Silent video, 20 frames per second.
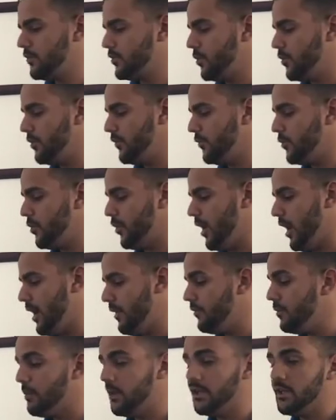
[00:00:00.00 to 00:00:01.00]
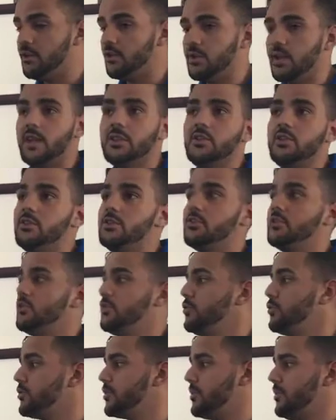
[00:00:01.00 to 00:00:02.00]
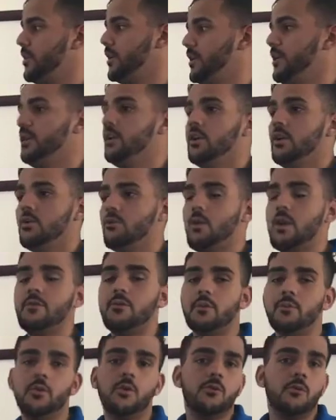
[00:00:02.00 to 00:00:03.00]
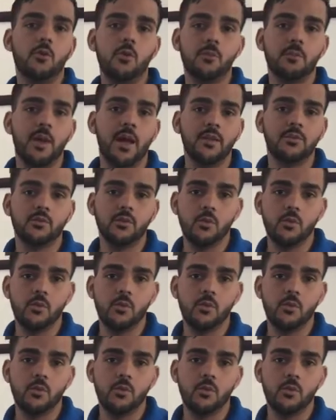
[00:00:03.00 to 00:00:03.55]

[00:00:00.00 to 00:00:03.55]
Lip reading: So if you don't have the money, you can actually just use the money right from your FordPass